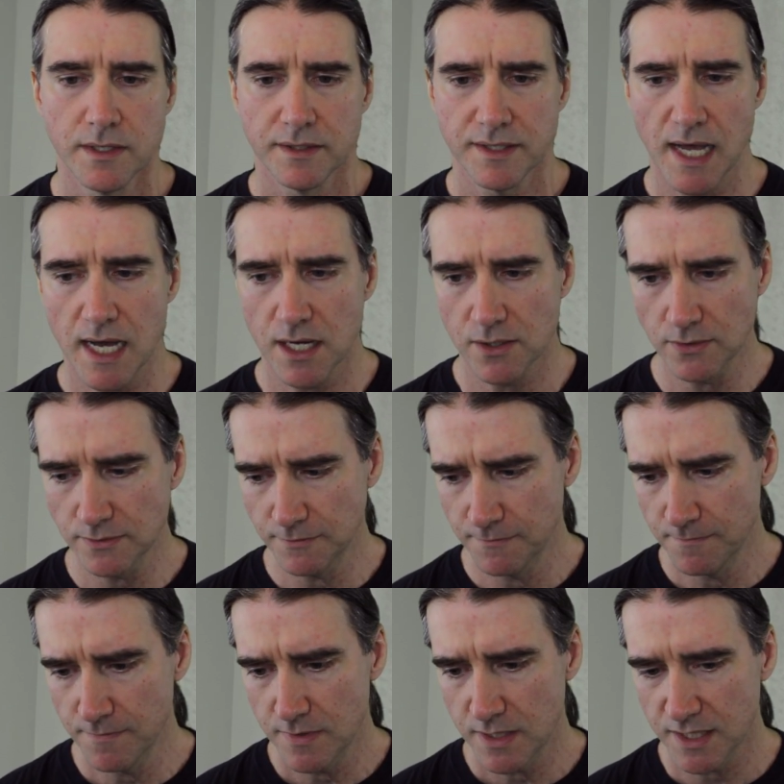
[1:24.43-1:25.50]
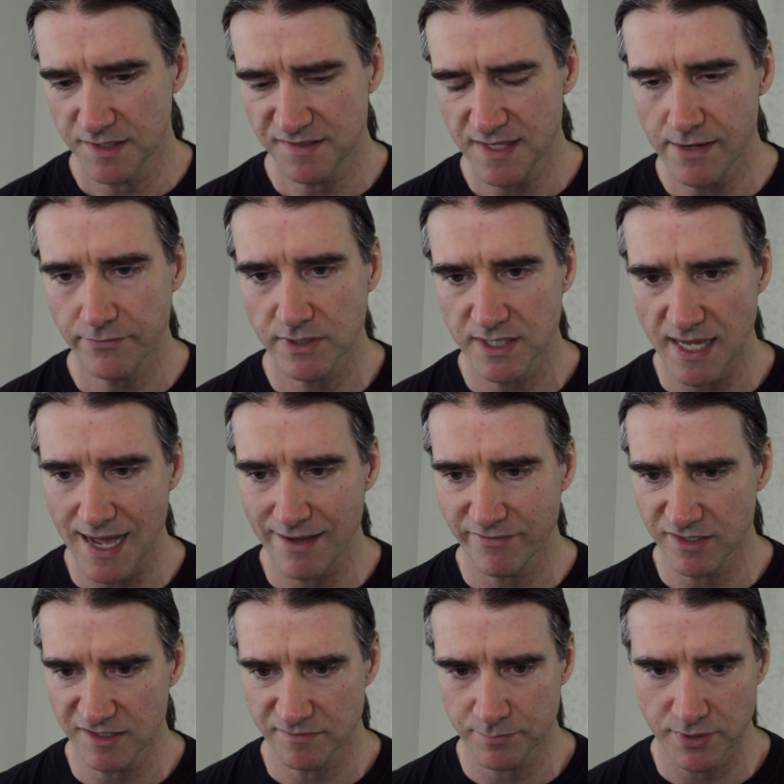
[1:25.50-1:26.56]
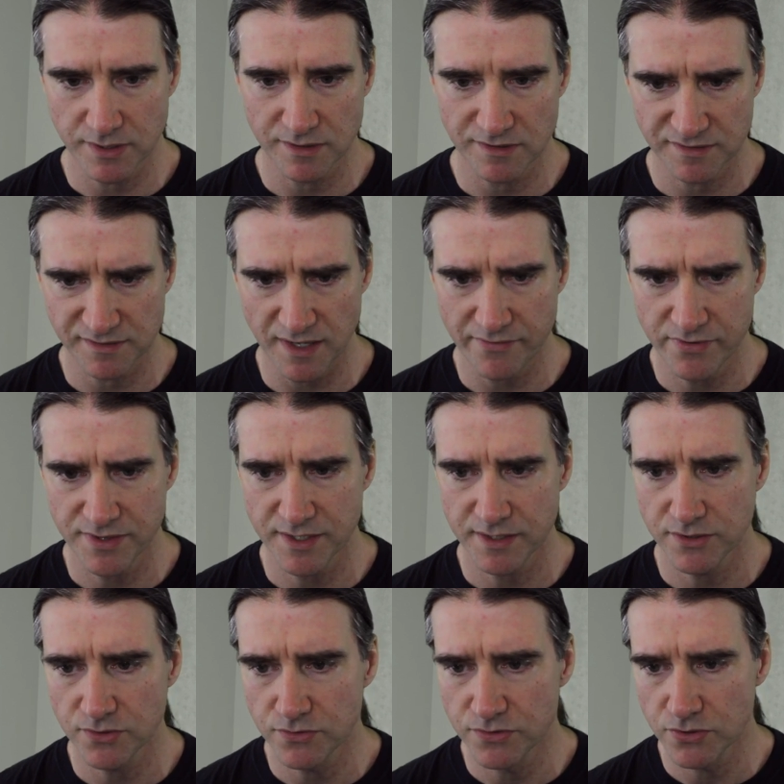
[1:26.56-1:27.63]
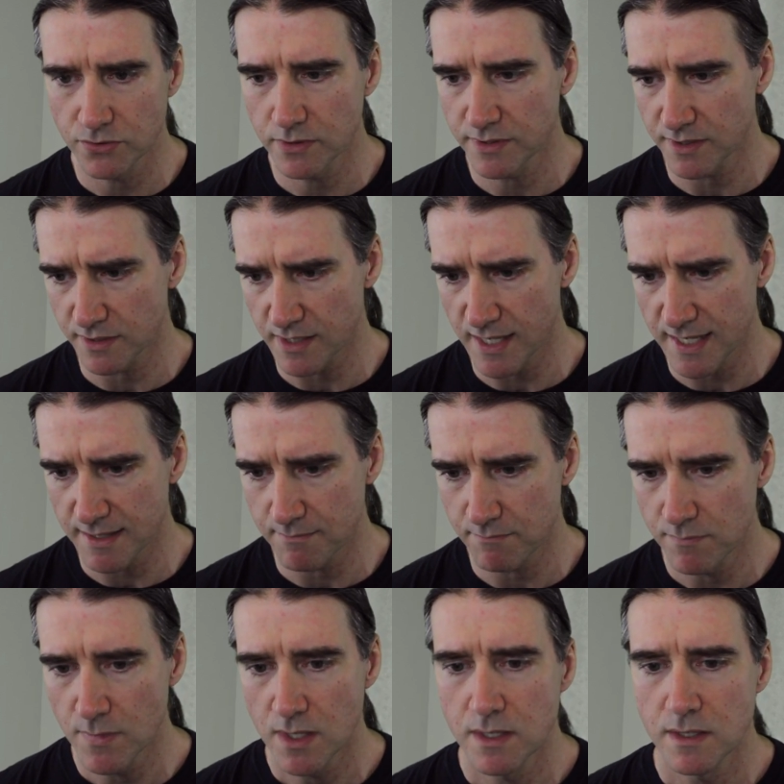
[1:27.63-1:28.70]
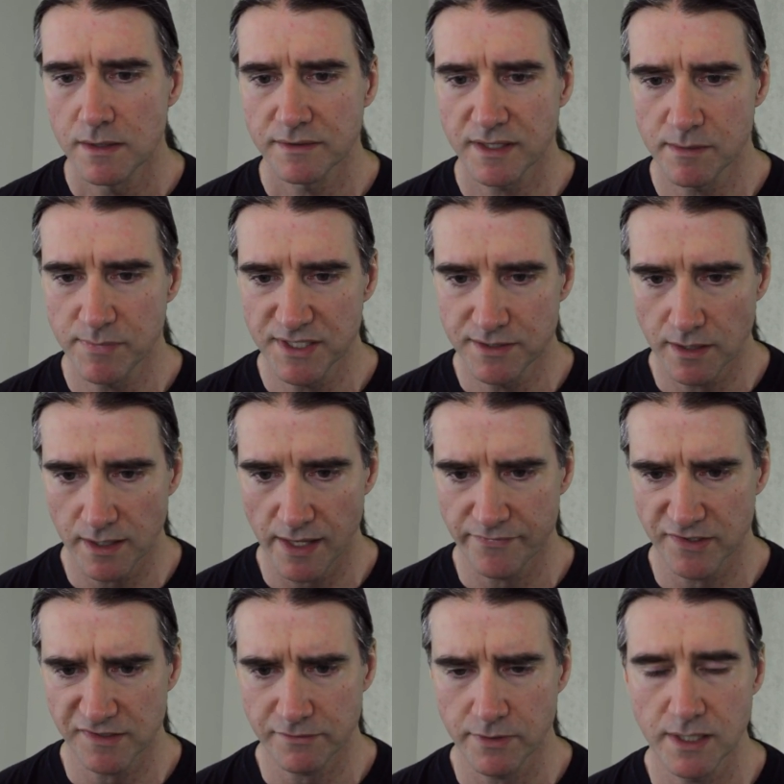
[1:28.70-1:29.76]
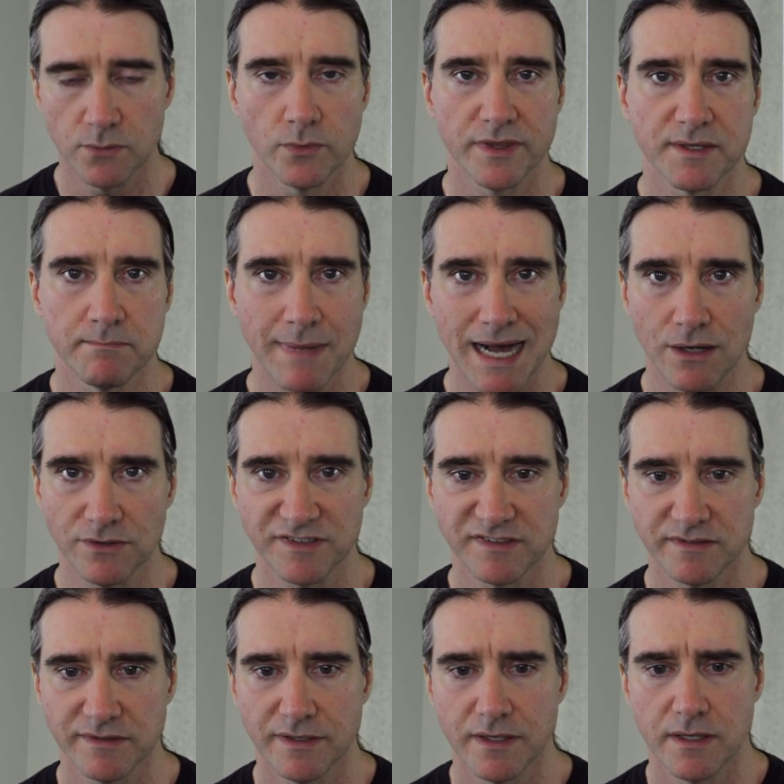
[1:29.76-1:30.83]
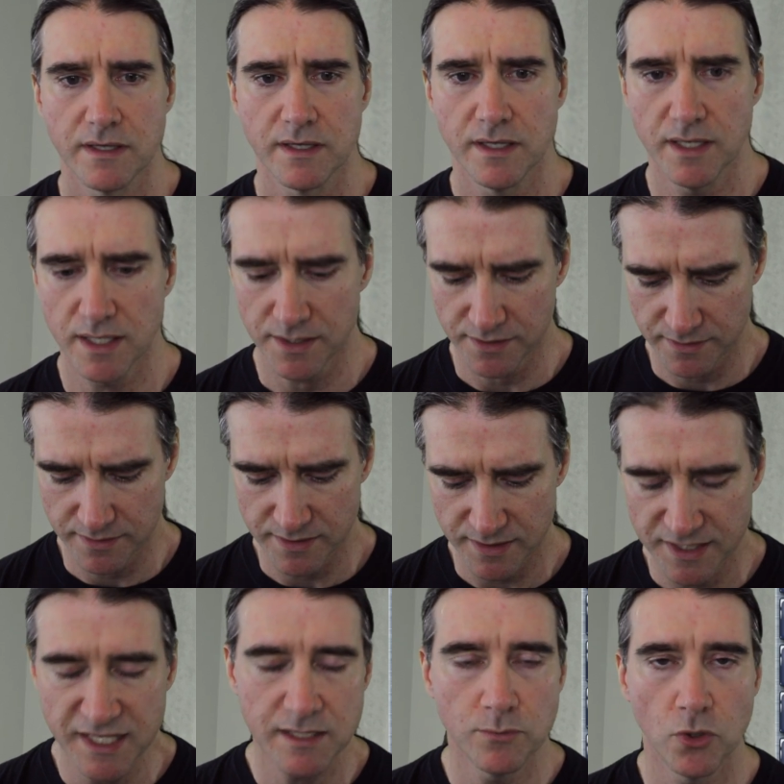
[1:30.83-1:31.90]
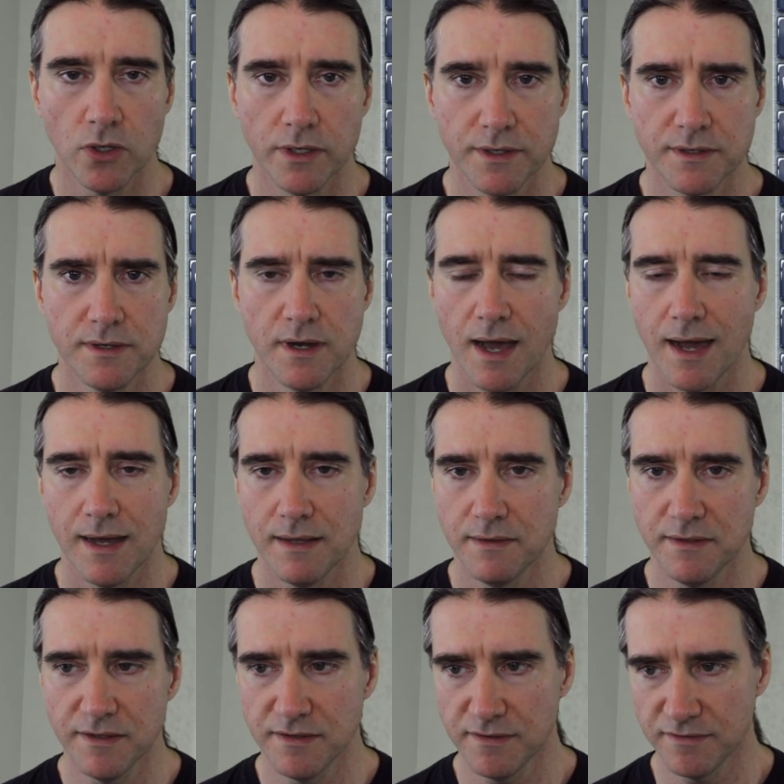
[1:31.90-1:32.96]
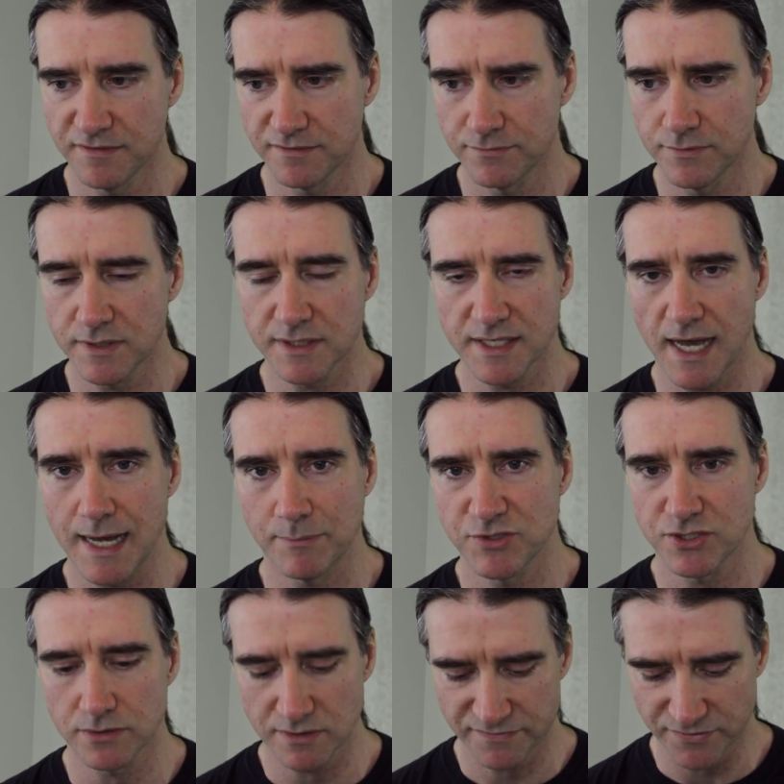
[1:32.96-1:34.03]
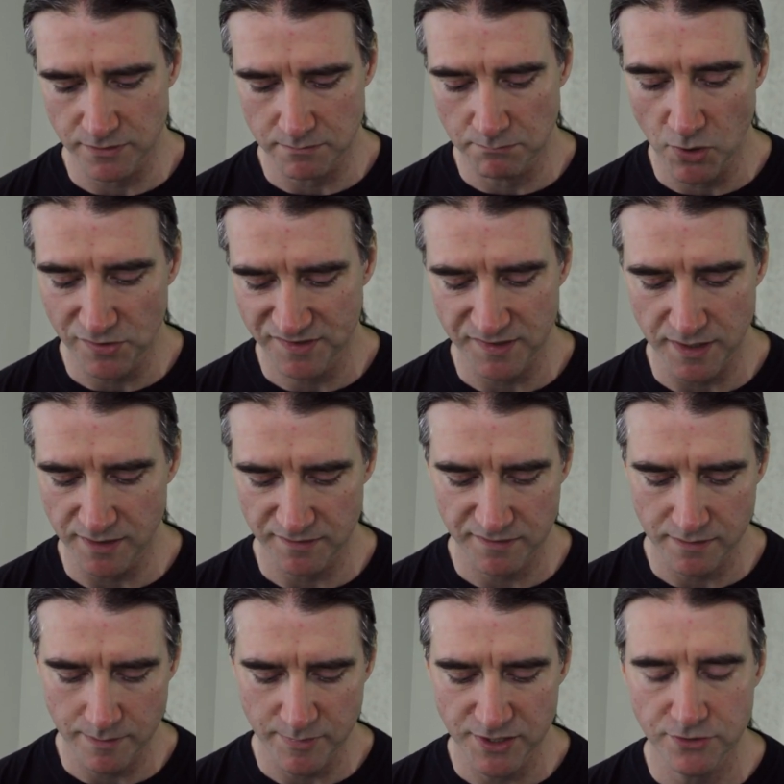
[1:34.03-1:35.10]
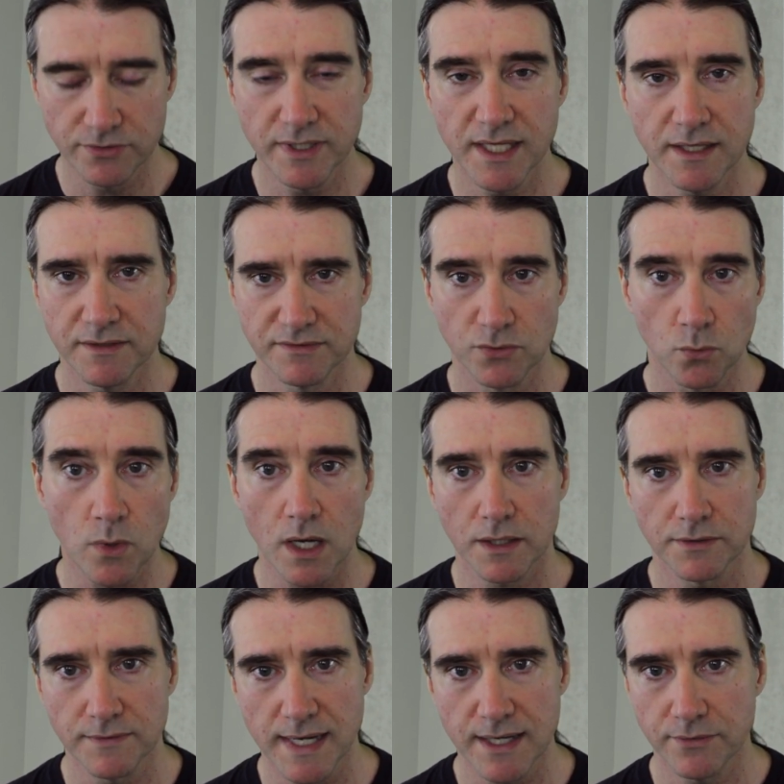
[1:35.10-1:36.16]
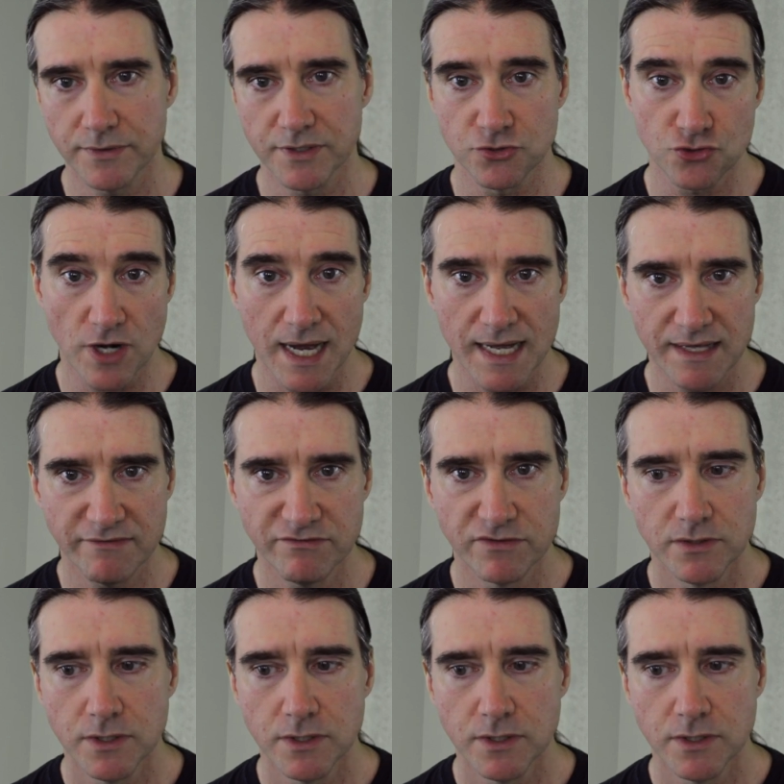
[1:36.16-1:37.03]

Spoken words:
Now, it's not really obvious because everything you do in the game can be done on the screen with the mouse, and the keyboard is really optional for most things. I mean, you need it to walk around and drive,